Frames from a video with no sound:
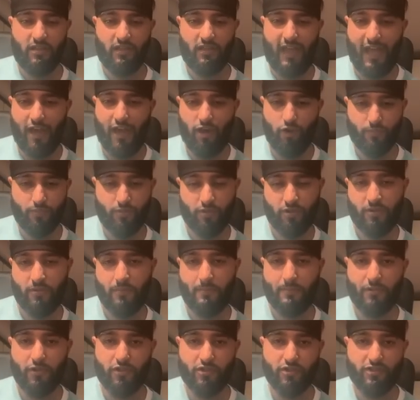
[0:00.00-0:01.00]
output
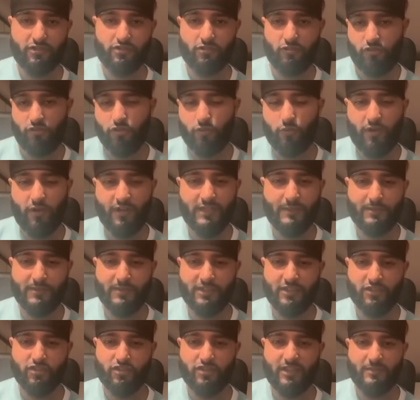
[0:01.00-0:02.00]
because look where he's
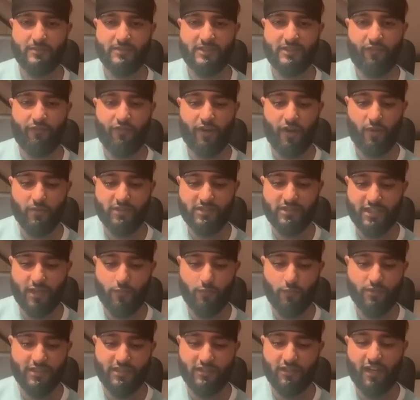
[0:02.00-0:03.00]
positioning himself, right? When Son
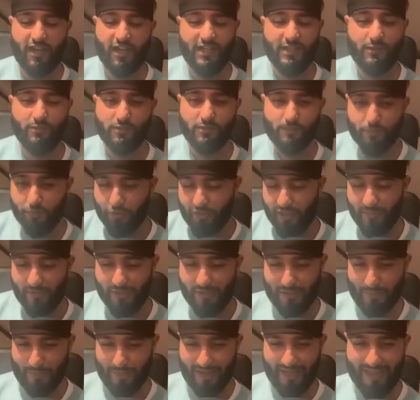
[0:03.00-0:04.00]
was at 9, he was pretty
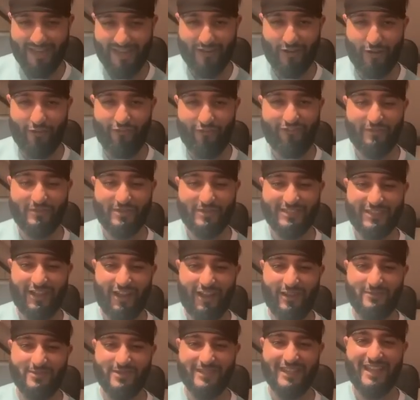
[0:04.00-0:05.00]
much playing off him at
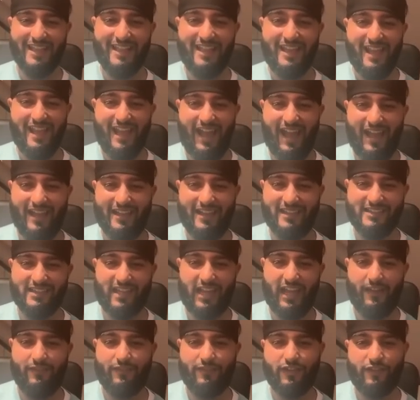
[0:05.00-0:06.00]
times. And
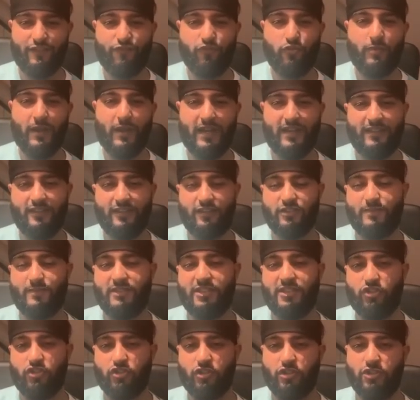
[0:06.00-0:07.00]
having a fullback in those
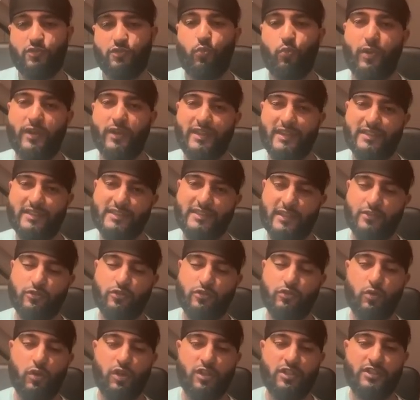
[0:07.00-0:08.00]
positions with his
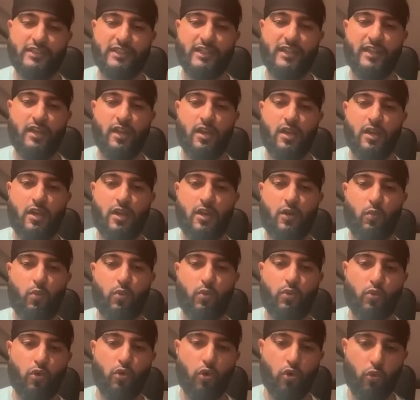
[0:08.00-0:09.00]
technical quality
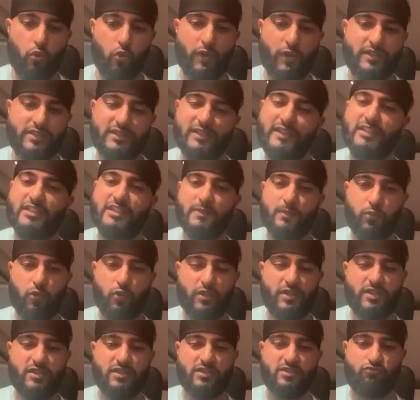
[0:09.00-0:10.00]
will always lead to
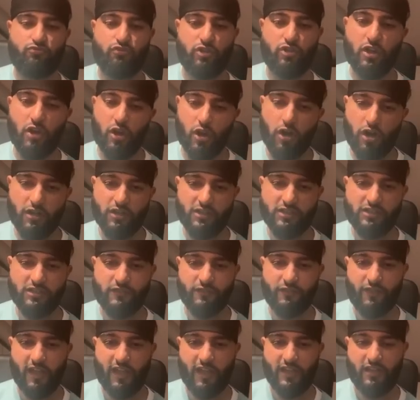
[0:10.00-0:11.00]
points. Regardless
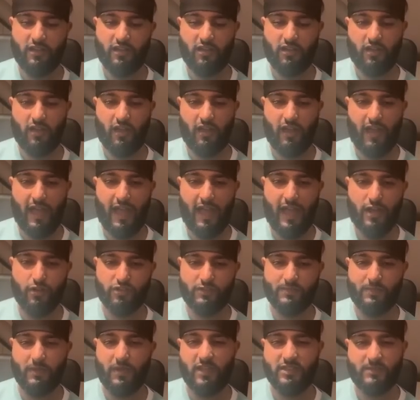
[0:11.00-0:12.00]
of like how
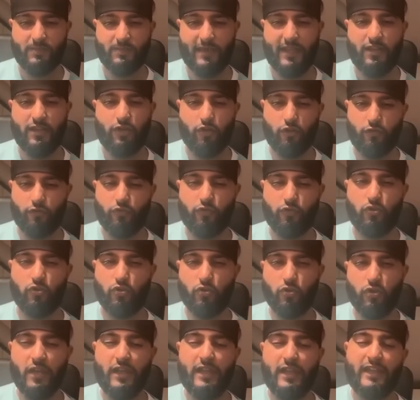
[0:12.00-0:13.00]
Spurs are playing
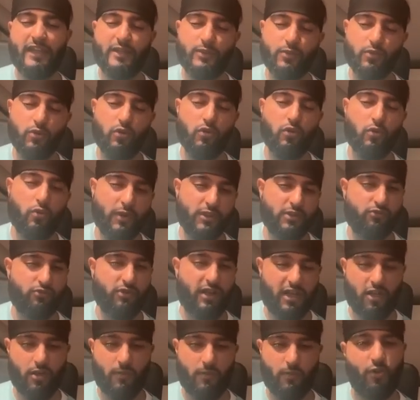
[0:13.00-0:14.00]
overall, he will always
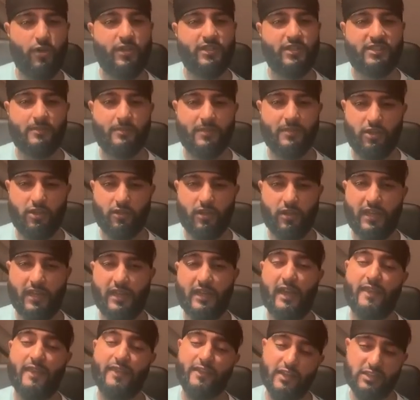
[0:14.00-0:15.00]
rack up points and be okay,
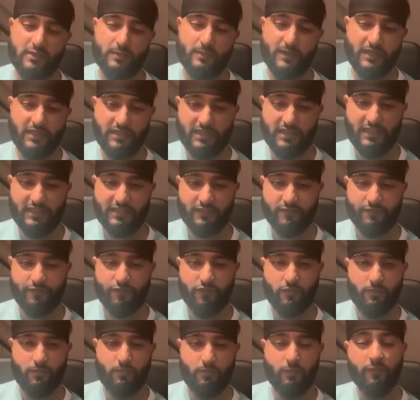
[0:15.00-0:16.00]
and thus be decent
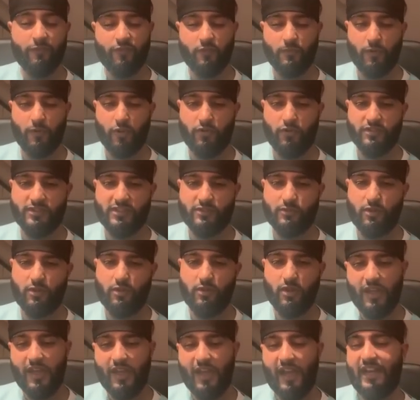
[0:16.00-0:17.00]
for bonus as well.
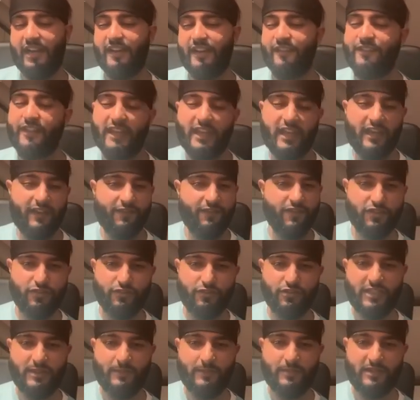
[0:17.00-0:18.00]
If they ever
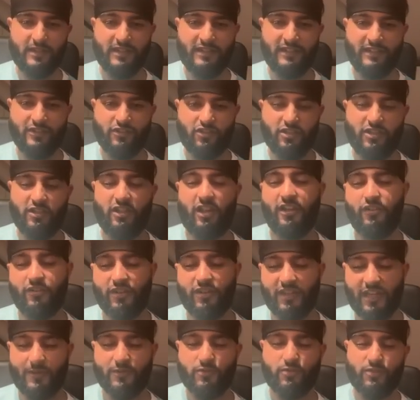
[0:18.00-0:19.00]
do keep a clean sheet, I know
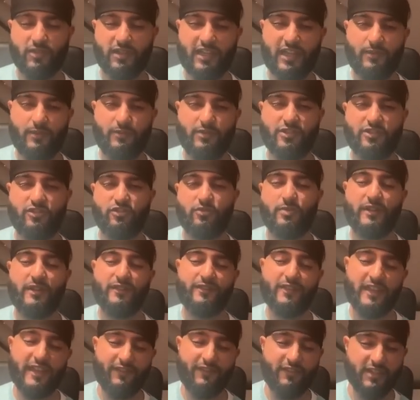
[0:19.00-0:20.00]
they kept one in Gameweek 2, but
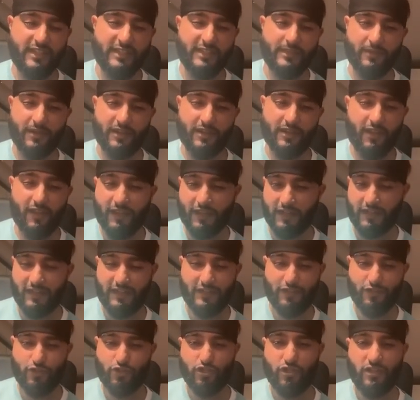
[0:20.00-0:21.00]
if they ever keep another
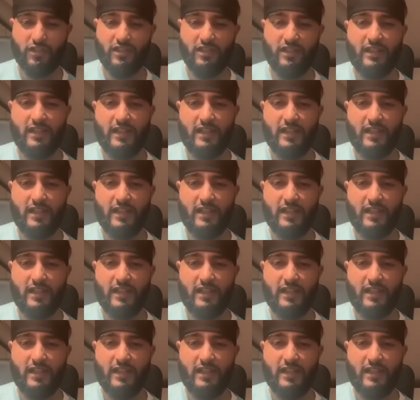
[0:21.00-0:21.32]
clean sheet,